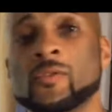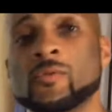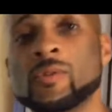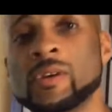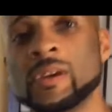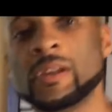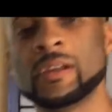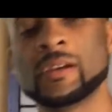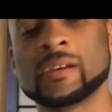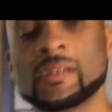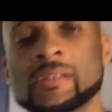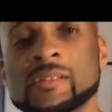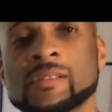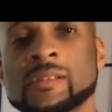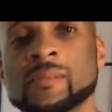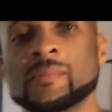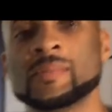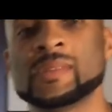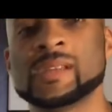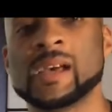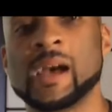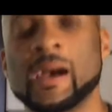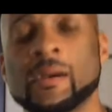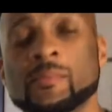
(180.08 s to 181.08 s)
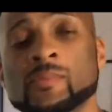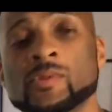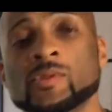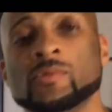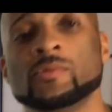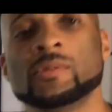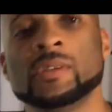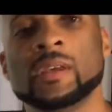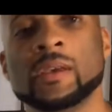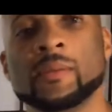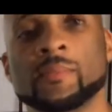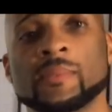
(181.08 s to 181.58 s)
reader, because sometimes it
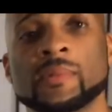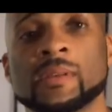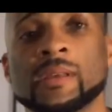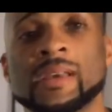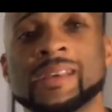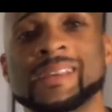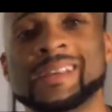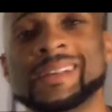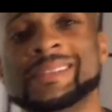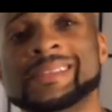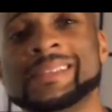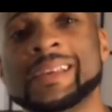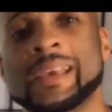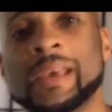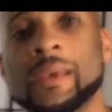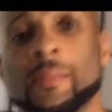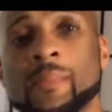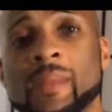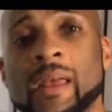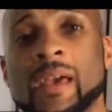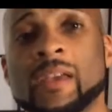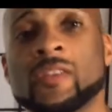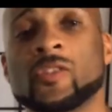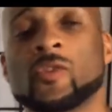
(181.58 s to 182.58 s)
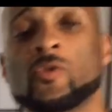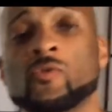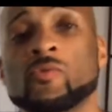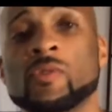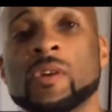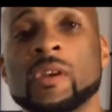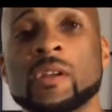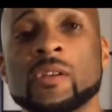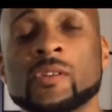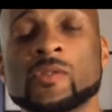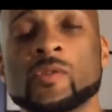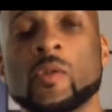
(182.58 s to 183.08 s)
seems like the
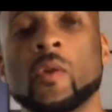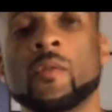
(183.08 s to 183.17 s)
reader's